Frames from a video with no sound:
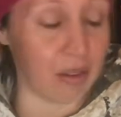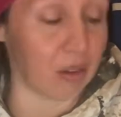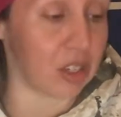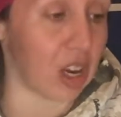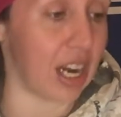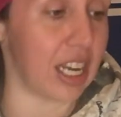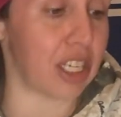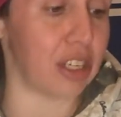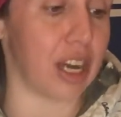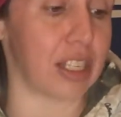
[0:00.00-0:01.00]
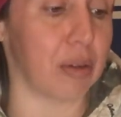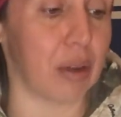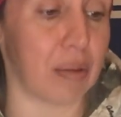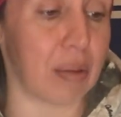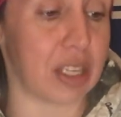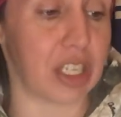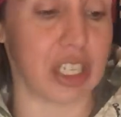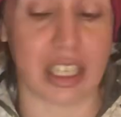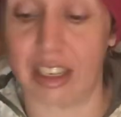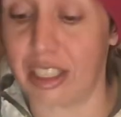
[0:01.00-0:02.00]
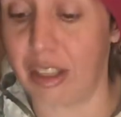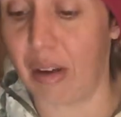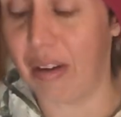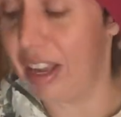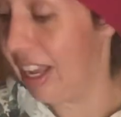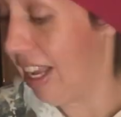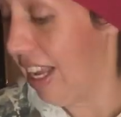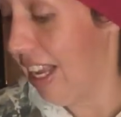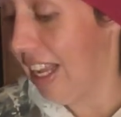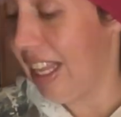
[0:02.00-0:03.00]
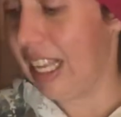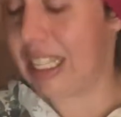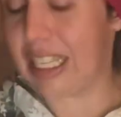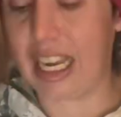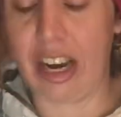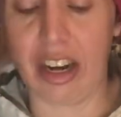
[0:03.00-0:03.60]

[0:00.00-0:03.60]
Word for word: I was trying to get you guys some quick messages here, so let's see here.